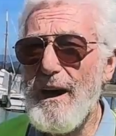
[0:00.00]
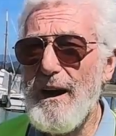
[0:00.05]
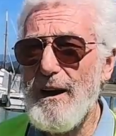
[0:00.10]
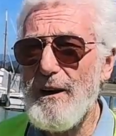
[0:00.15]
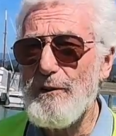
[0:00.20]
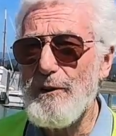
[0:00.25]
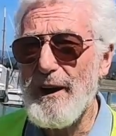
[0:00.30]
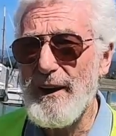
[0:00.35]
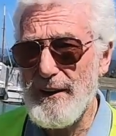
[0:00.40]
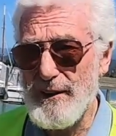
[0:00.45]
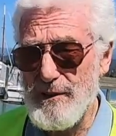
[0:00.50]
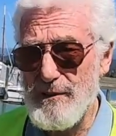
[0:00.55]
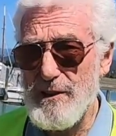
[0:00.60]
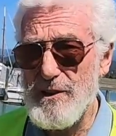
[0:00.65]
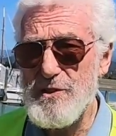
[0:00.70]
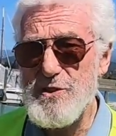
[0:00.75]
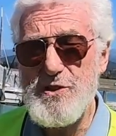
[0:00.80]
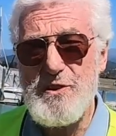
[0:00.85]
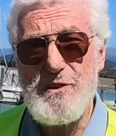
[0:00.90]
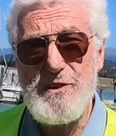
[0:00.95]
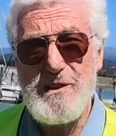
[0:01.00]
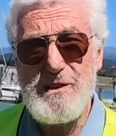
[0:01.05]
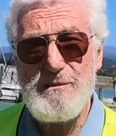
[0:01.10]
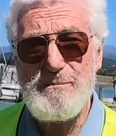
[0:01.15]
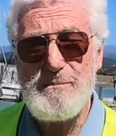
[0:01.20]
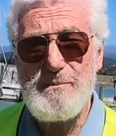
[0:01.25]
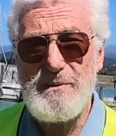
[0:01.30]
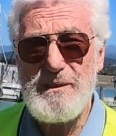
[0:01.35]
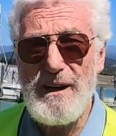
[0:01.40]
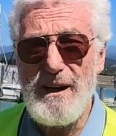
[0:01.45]
right across Europe,
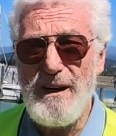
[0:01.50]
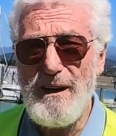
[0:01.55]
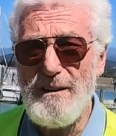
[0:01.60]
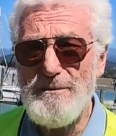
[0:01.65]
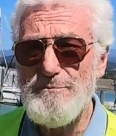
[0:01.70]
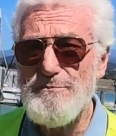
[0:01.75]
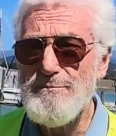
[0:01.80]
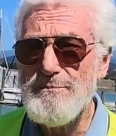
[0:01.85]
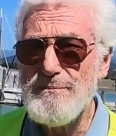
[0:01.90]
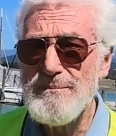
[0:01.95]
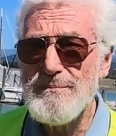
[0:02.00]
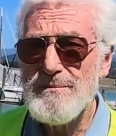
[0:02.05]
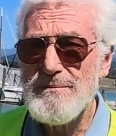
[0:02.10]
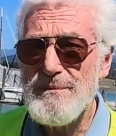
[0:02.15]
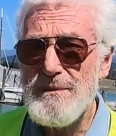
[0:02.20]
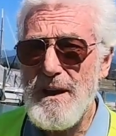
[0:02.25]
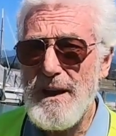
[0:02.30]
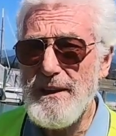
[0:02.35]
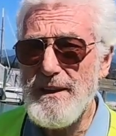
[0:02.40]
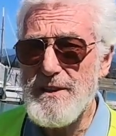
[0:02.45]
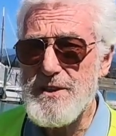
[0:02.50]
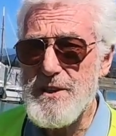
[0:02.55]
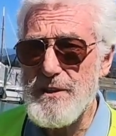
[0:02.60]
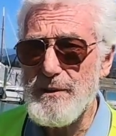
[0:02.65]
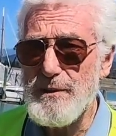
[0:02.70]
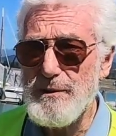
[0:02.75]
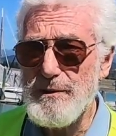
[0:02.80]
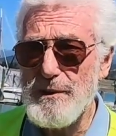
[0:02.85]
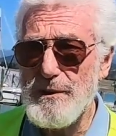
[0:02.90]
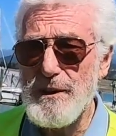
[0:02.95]

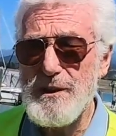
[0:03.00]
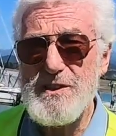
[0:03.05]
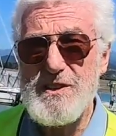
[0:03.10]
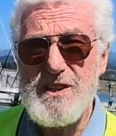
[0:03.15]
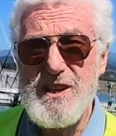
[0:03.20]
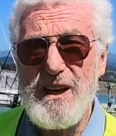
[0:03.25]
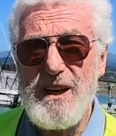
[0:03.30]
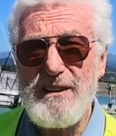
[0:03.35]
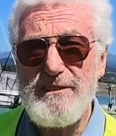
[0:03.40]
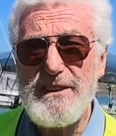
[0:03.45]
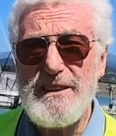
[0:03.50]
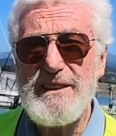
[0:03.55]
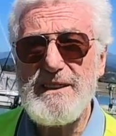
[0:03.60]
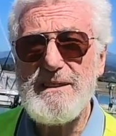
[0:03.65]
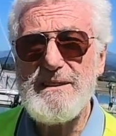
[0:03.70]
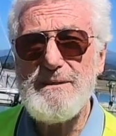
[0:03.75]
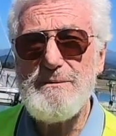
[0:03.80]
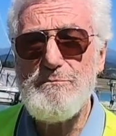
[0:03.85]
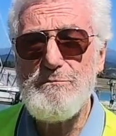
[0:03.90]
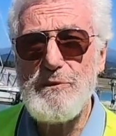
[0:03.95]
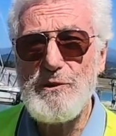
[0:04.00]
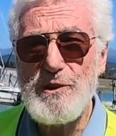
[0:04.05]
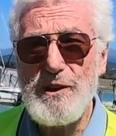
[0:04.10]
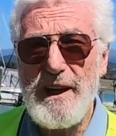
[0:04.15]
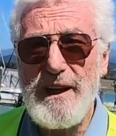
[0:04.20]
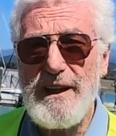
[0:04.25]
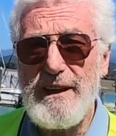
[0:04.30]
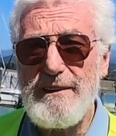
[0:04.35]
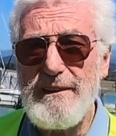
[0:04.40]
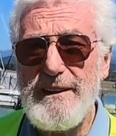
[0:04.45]
into Yugoslavia,
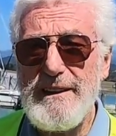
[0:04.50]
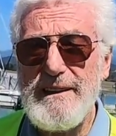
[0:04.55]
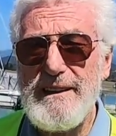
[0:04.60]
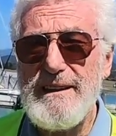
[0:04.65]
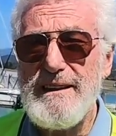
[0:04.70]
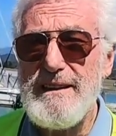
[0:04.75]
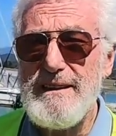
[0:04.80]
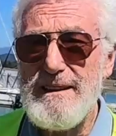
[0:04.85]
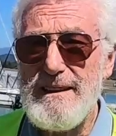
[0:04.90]
Bulgaria,